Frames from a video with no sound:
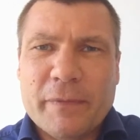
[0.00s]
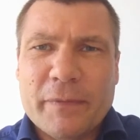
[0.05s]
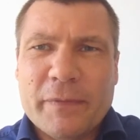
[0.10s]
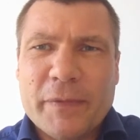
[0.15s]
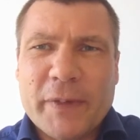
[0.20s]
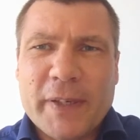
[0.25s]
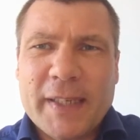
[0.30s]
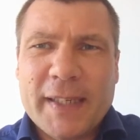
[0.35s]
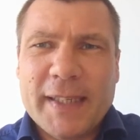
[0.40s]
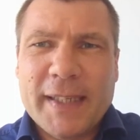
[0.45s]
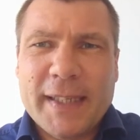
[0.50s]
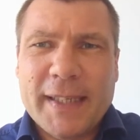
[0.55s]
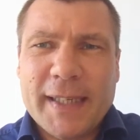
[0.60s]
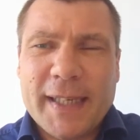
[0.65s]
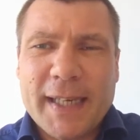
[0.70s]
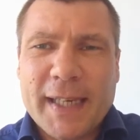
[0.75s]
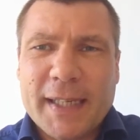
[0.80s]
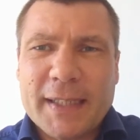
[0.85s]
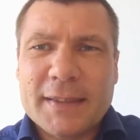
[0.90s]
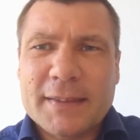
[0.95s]

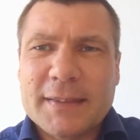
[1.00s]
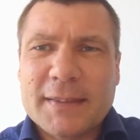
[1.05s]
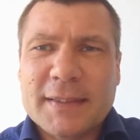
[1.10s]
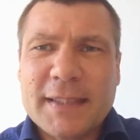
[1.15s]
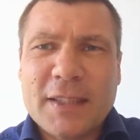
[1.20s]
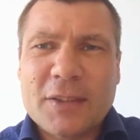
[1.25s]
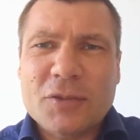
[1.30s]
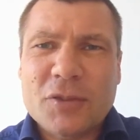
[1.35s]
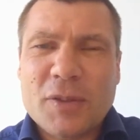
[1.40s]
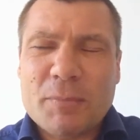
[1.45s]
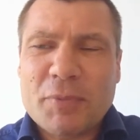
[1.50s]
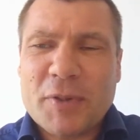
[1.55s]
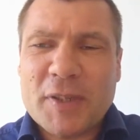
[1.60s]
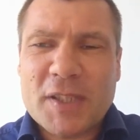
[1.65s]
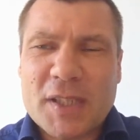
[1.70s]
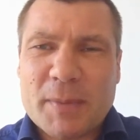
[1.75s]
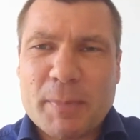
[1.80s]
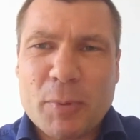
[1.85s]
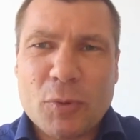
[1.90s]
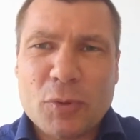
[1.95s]
The secret
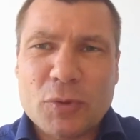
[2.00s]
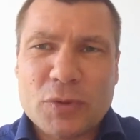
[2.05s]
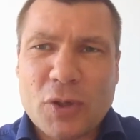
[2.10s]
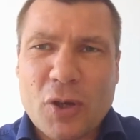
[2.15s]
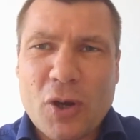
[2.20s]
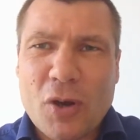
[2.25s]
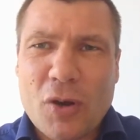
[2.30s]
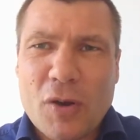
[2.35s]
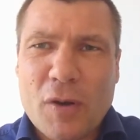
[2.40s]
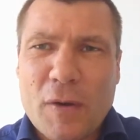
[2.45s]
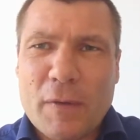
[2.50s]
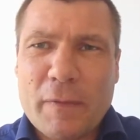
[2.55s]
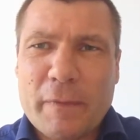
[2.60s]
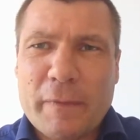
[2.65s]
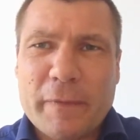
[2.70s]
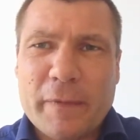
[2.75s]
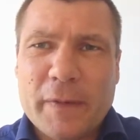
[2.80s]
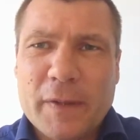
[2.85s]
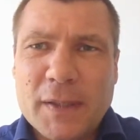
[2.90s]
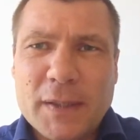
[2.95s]
principles
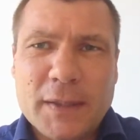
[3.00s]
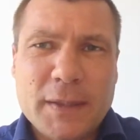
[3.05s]
of